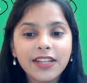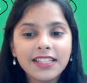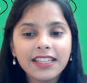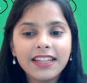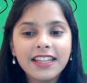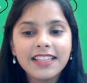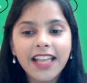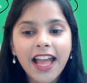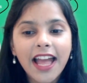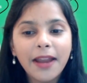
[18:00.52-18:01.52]
test series
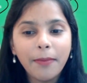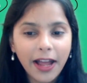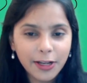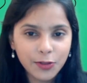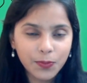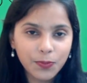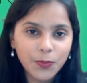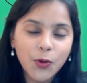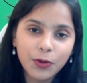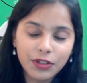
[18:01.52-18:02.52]
and batch
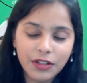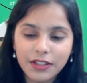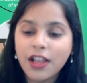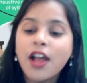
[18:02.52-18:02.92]
courses.